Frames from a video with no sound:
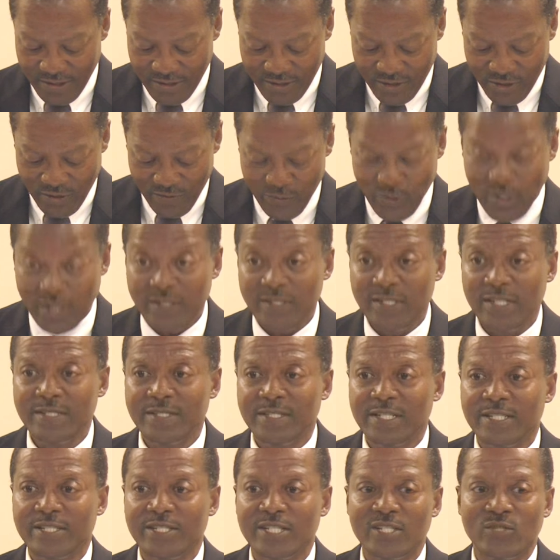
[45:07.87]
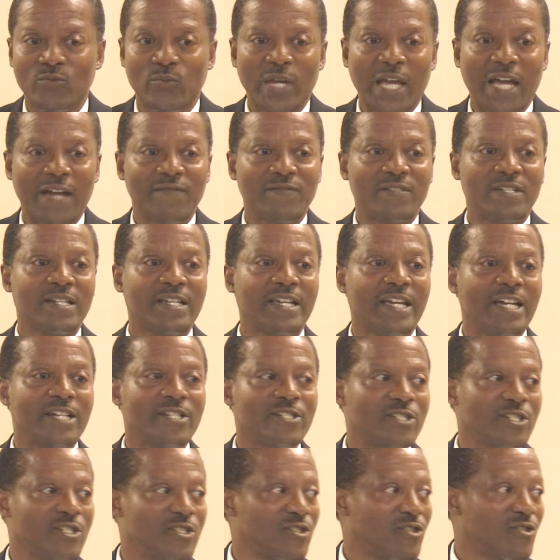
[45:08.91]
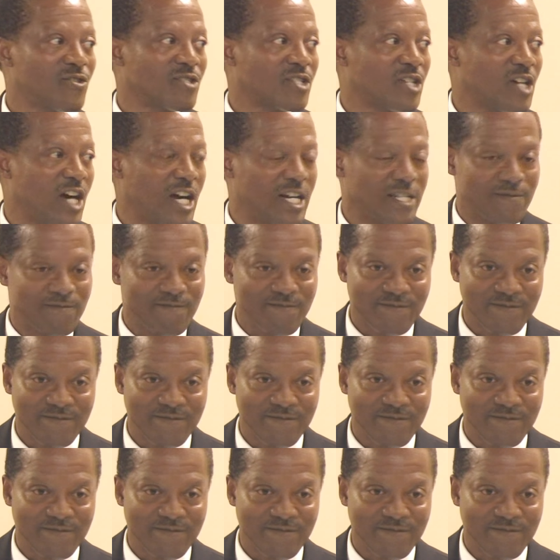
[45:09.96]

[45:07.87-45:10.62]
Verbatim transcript: So, brothers and sisters, we have to get to know God.